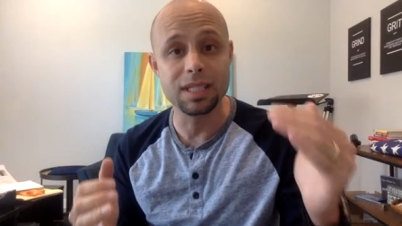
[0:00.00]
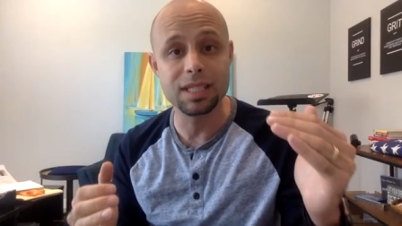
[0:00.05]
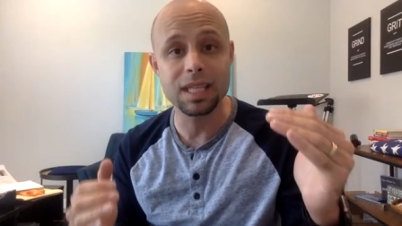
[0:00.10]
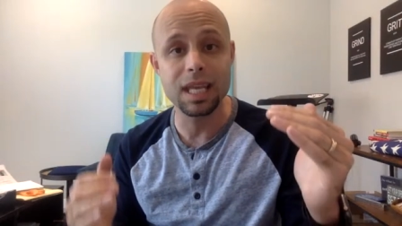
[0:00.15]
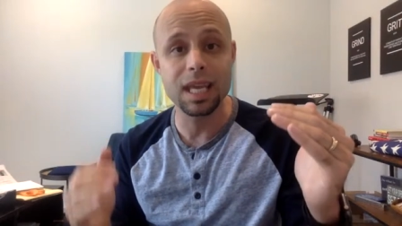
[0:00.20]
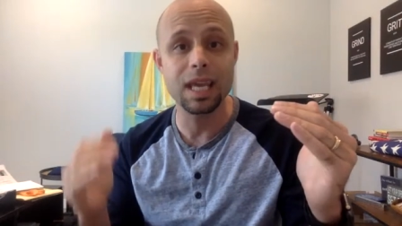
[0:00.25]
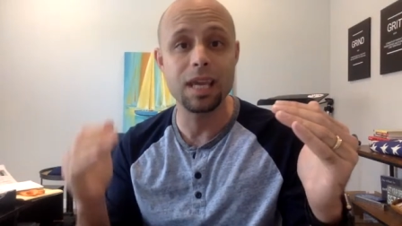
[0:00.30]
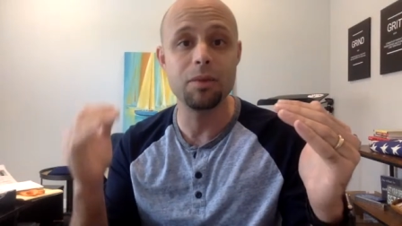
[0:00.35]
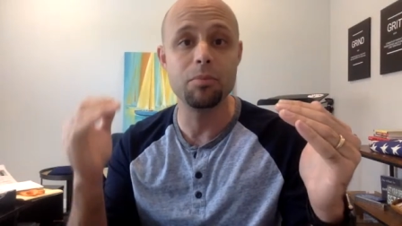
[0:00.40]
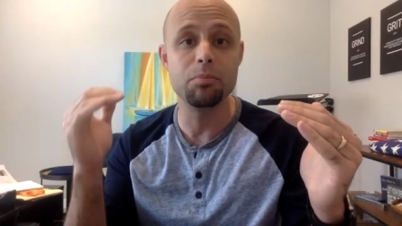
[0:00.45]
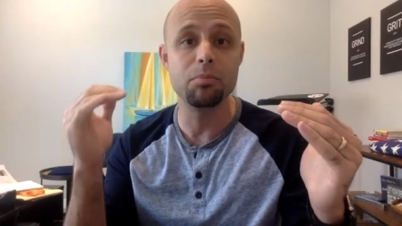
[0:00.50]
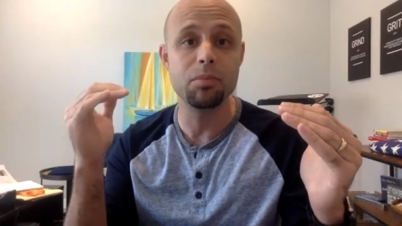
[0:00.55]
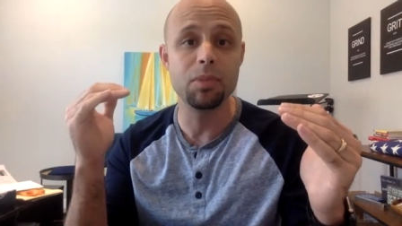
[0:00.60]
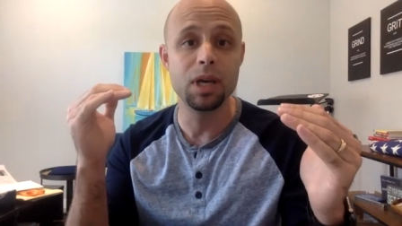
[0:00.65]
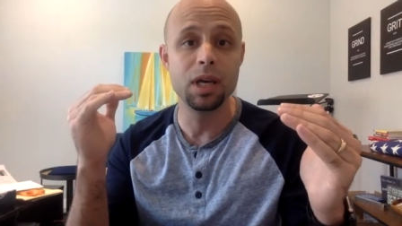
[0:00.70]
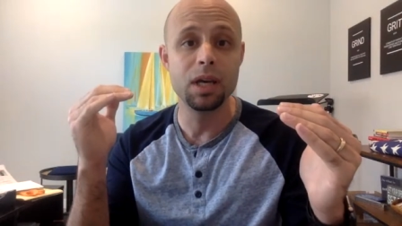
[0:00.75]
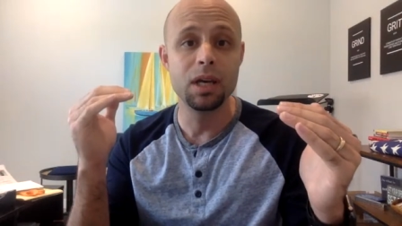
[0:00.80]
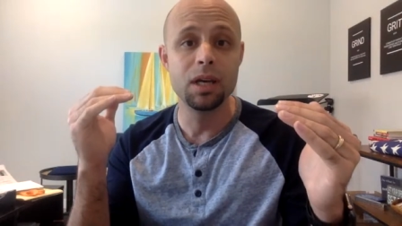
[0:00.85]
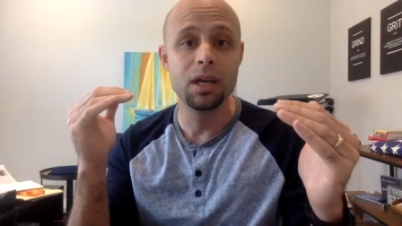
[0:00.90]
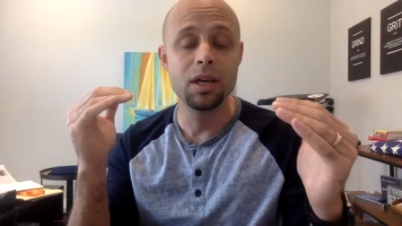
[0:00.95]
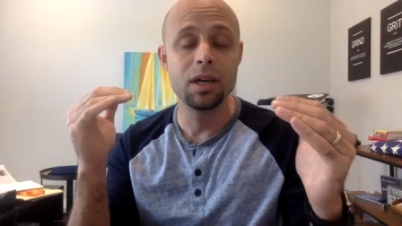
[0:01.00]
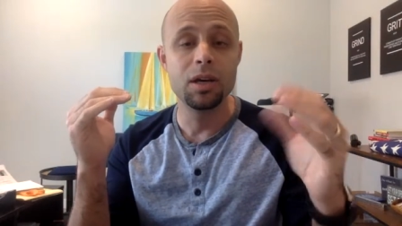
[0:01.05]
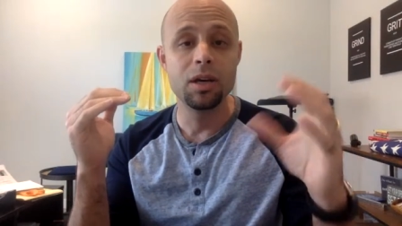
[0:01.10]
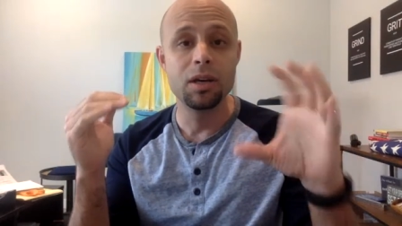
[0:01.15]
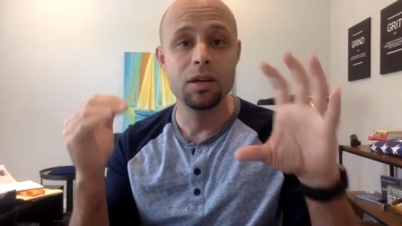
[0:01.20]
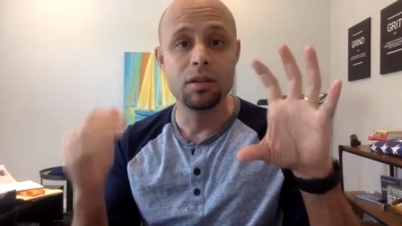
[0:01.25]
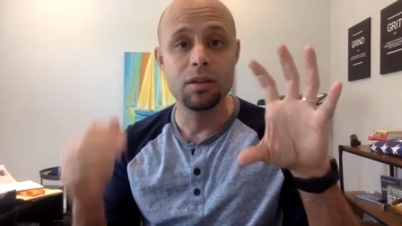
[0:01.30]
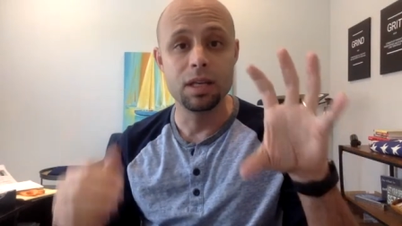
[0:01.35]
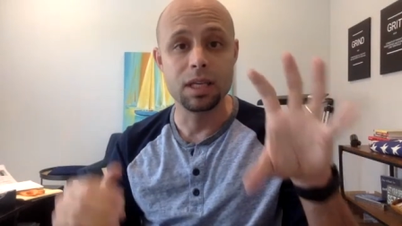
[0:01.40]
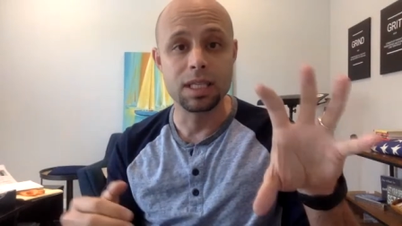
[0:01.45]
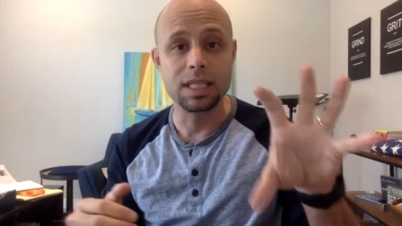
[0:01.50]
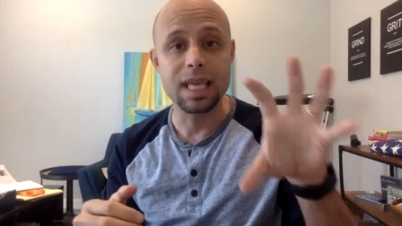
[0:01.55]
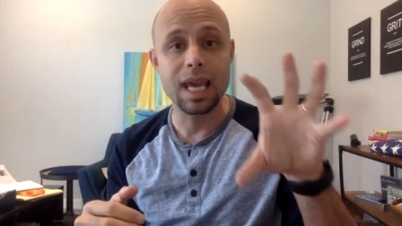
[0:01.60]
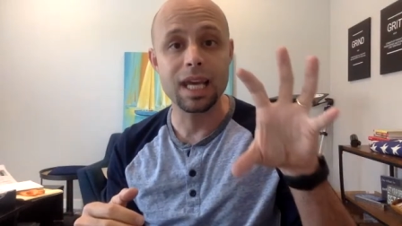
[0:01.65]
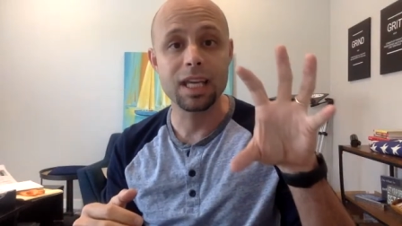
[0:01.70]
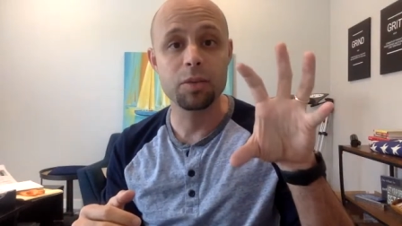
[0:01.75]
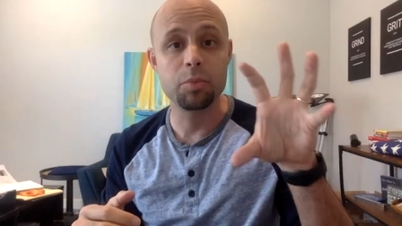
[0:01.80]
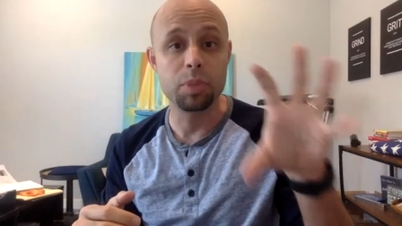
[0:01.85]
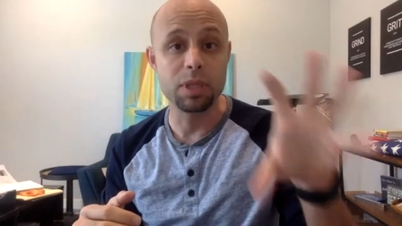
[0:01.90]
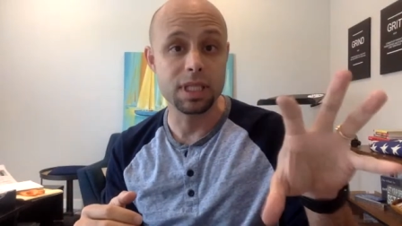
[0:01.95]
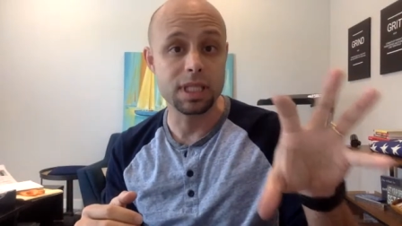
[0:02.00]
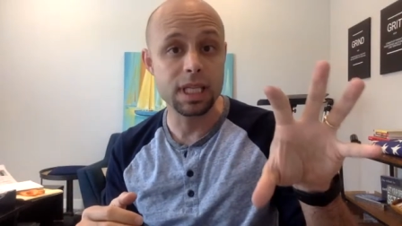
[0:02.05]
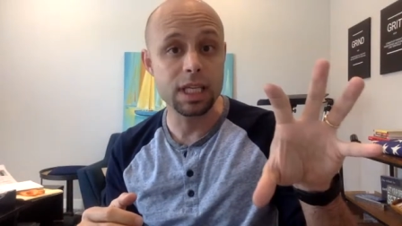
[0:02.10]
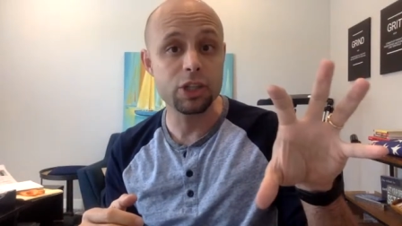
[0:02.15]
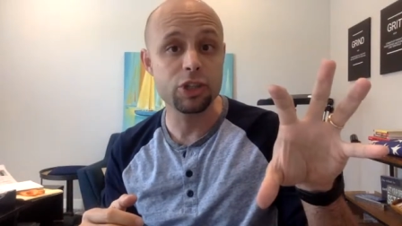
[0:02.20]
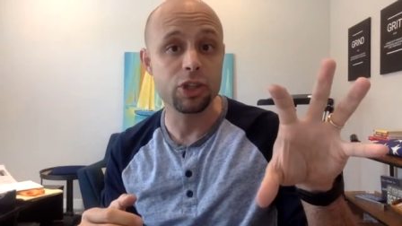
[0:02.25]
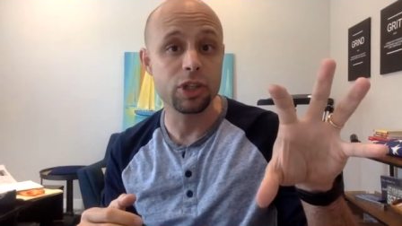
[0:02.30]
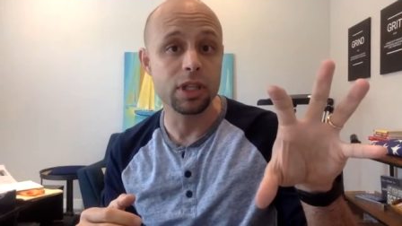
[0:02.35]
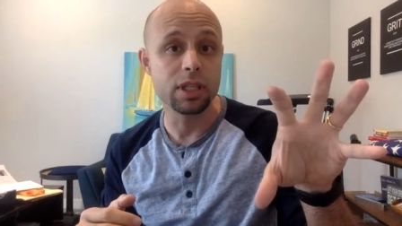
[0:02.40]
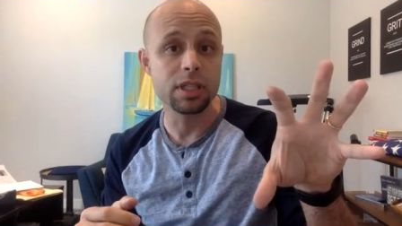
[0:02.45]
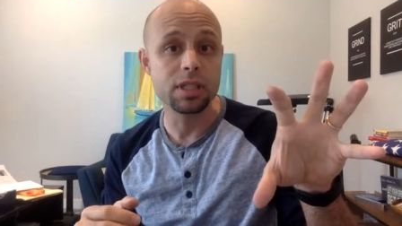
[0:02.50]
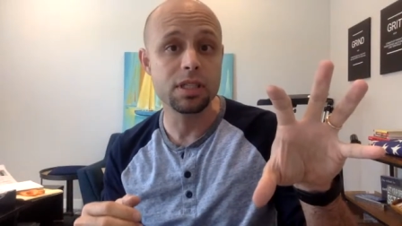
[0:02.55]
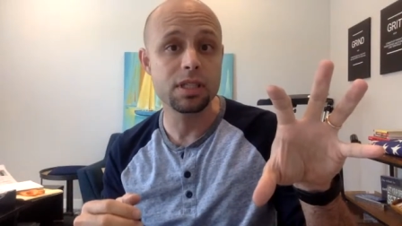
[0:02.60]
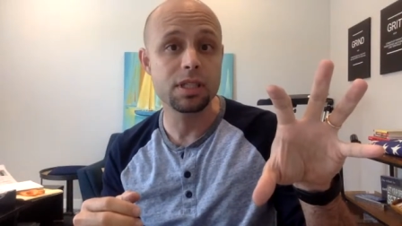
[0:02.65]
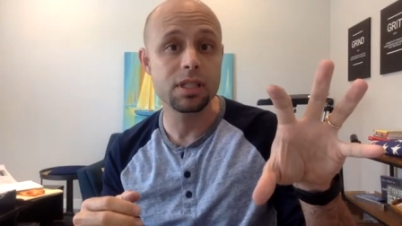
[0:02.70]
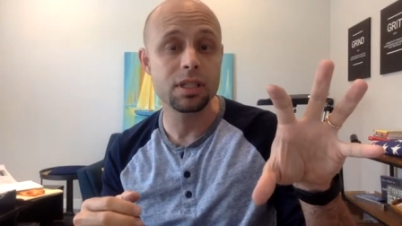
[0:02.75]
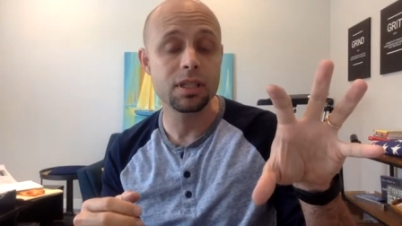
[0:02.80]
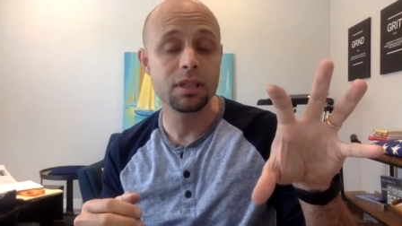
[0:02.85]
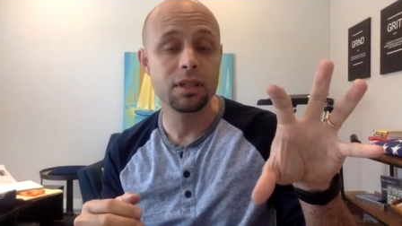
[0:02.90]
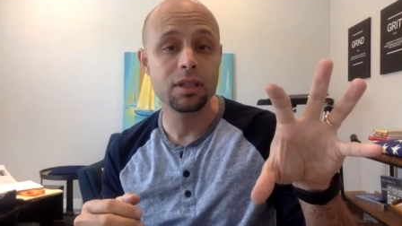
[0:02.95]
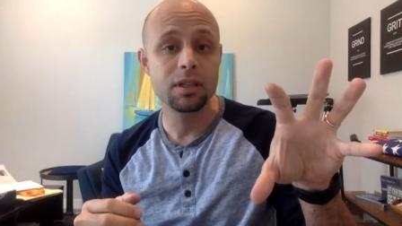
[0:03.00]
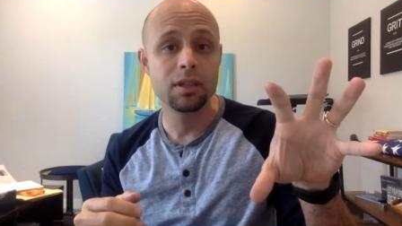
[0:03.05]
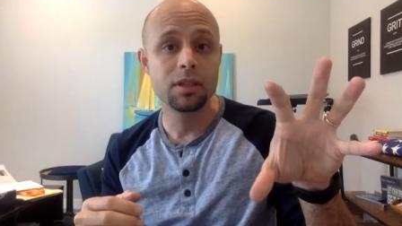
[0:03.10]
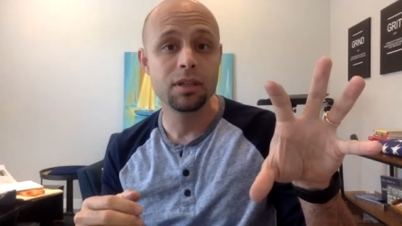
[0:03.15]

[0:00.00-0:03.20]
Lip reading: same exact positions